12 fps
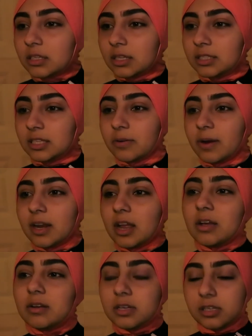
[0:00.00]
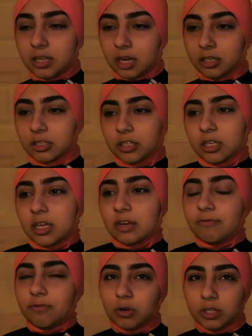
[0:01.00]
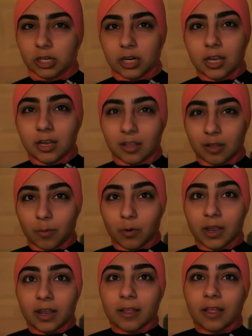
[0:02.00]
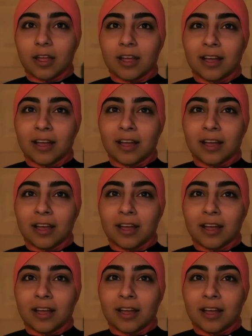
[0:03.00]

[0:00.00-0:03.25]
let's see right now it is actually 4:30 in the morning.